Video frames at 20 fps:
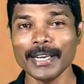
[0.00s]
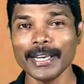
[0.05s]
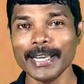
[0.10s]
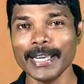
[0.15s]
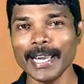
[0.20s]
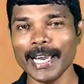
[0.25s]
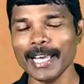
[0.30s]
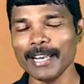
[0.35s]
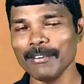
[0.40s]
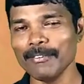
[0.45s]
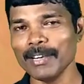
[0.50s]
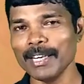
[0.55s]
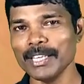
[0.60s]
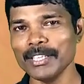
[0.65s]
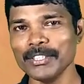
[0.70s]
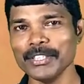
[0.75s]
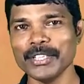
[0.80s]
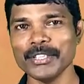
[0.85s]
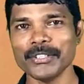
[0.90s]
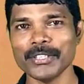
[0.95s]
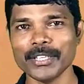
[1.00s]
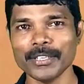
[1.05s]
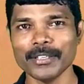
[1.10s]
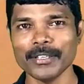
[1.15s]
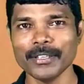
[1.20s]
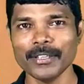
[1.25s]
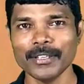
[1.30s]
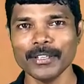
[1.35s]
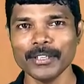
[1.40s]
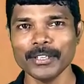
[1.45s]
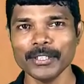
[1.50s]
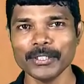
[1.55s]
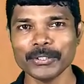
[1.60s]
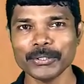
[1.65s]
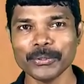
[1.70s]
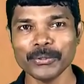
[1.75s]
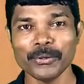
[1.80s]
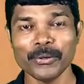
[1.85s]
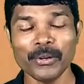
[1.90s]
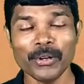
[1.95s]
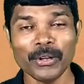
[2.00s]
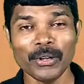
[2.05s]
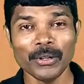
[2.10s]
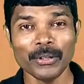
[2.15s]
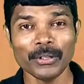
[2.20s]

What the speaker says: galvanization. So,